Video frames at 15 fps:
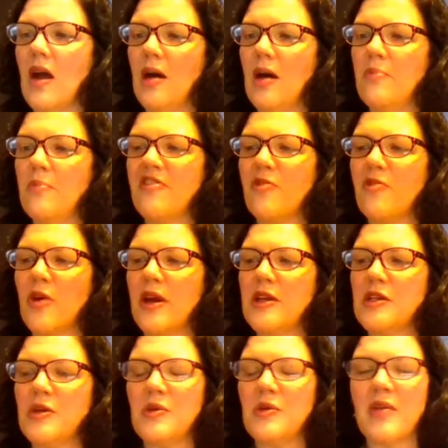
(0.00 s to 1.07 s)
Before I
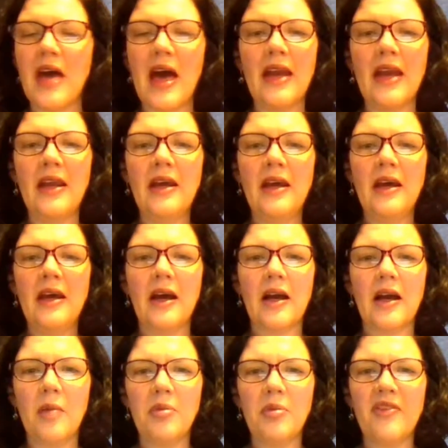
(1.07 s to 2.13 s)
do that, a
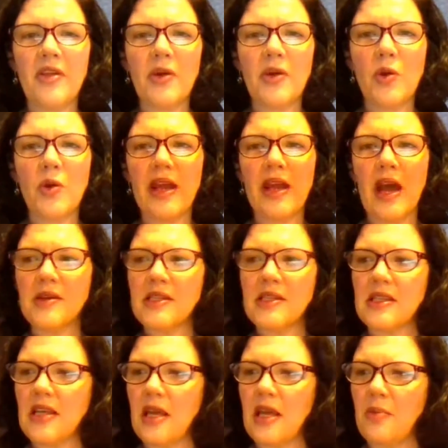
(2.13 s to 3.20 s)
couple of other quick
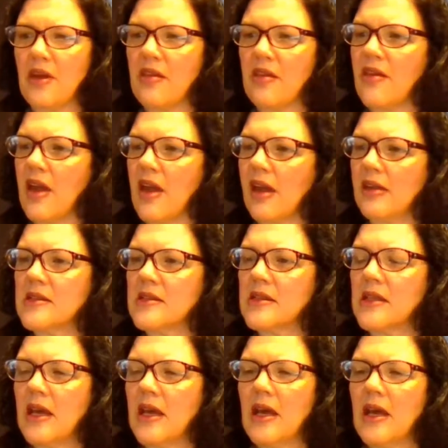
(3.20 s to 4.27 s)
housekeeping things.
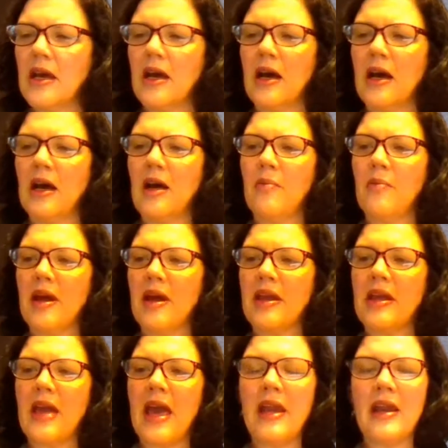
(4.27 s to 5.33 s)

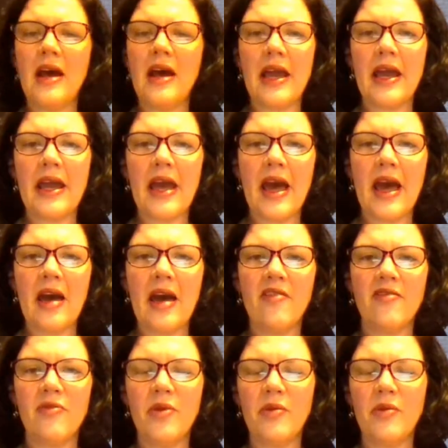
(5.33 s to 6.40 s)
Again,
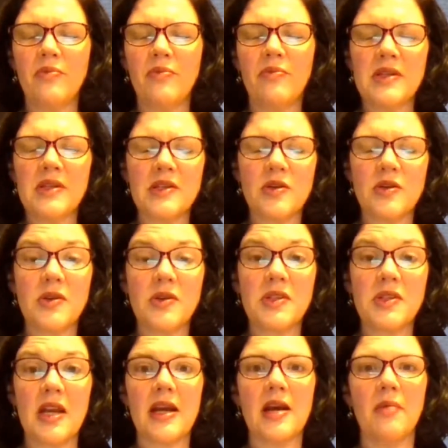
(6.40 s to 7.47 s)
Mrs. Chris
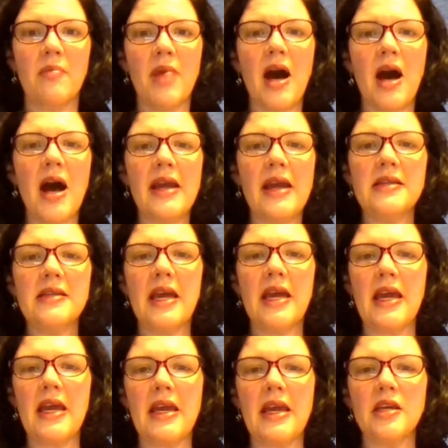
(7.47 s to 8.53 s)
and I combined
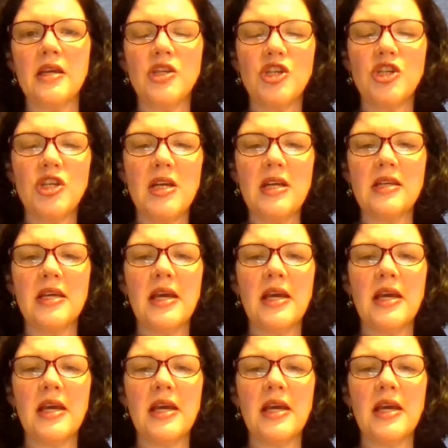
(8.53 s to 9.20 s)
a sheet,